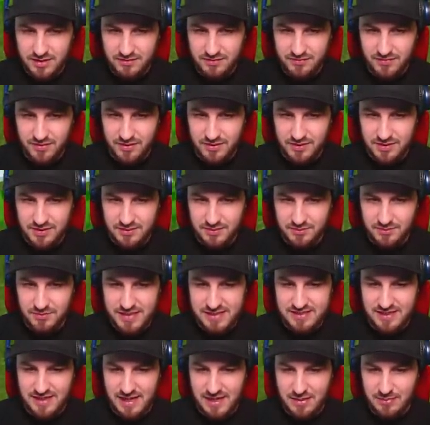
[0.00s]
That's for later. It
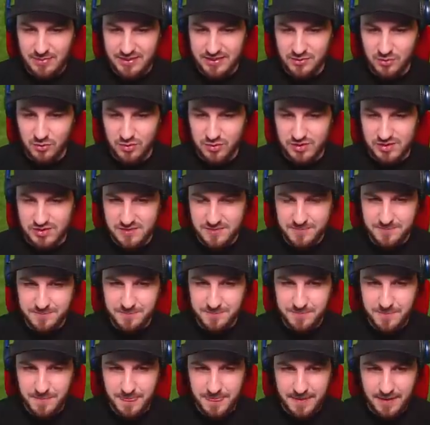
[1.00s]
makes an epic noise. Okay, you
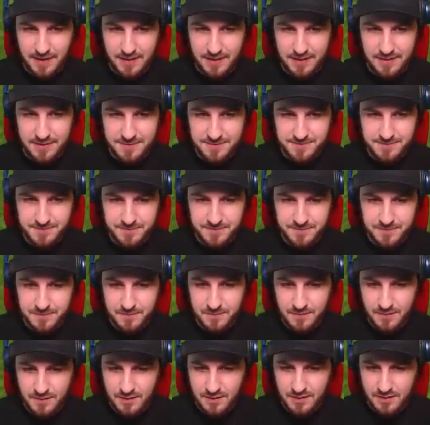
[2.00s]
ready? So get your baton.
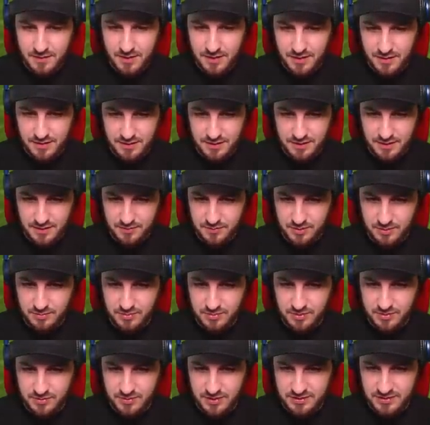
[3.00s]
Okay, yeah.
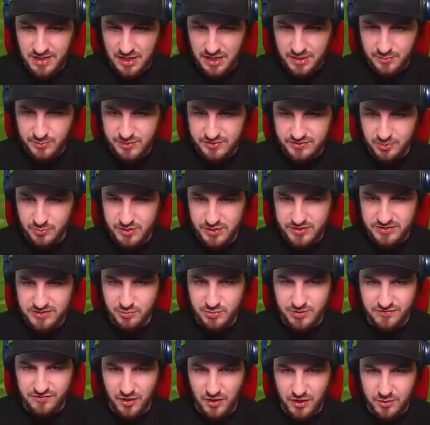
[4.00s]
Do
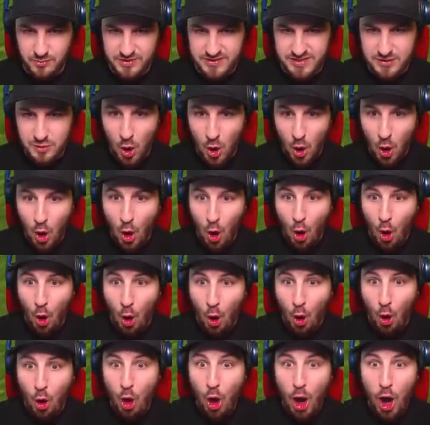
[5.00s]
we fight with
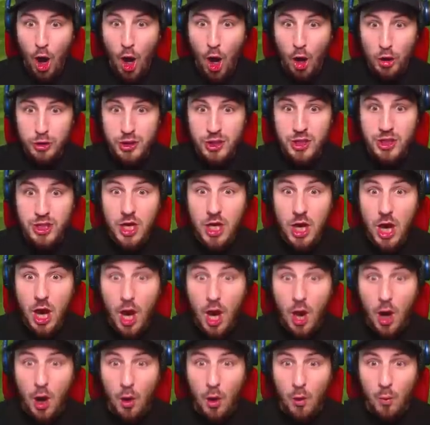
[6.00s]
it? Whoa,
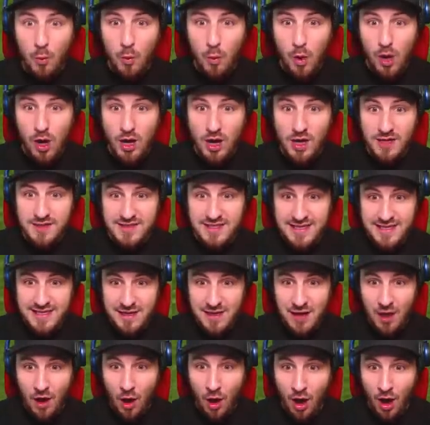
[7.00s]

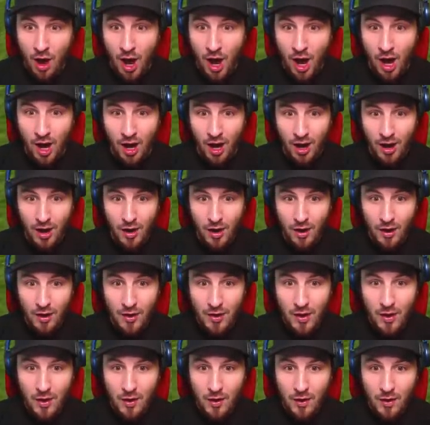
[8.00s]
yo, what?
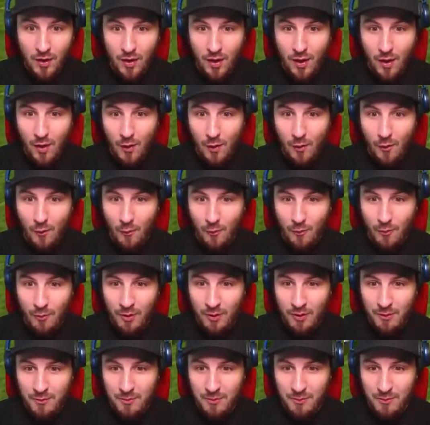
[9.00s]

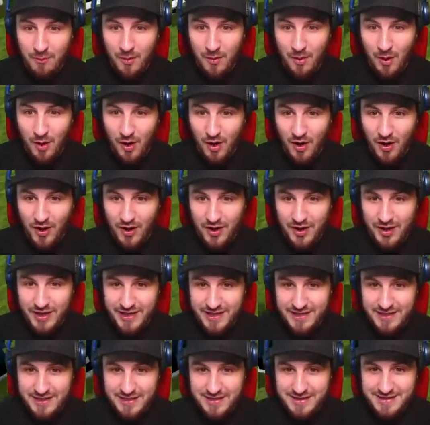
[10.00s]
Oh
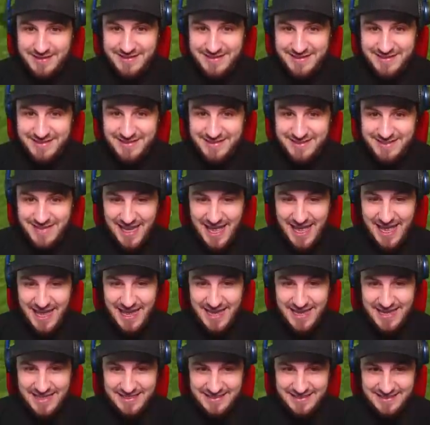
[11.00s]
my
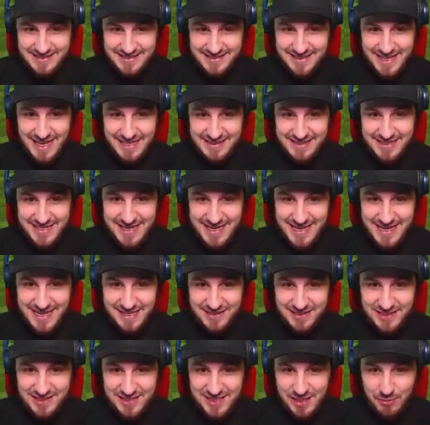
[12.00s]
days! That thing
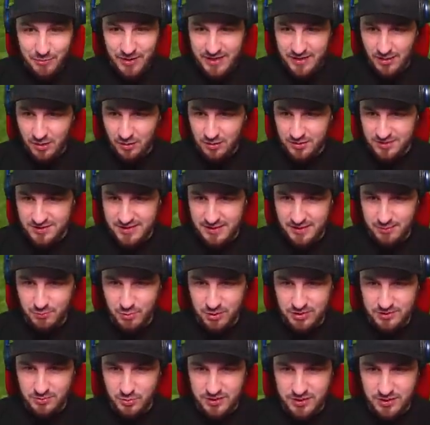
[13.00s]
is sick. Wait, hold on a second.
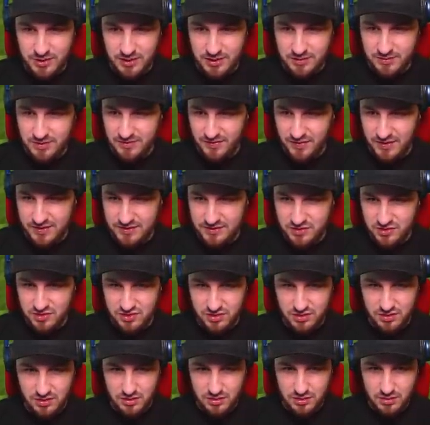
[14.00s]
What if I
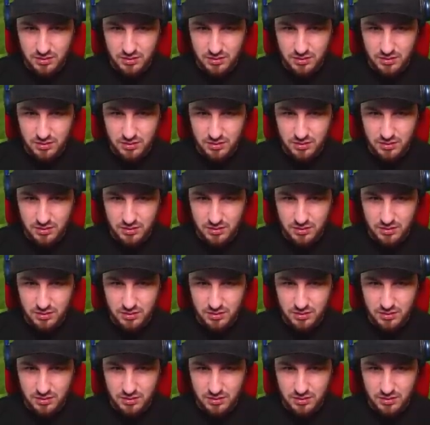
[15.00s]
just?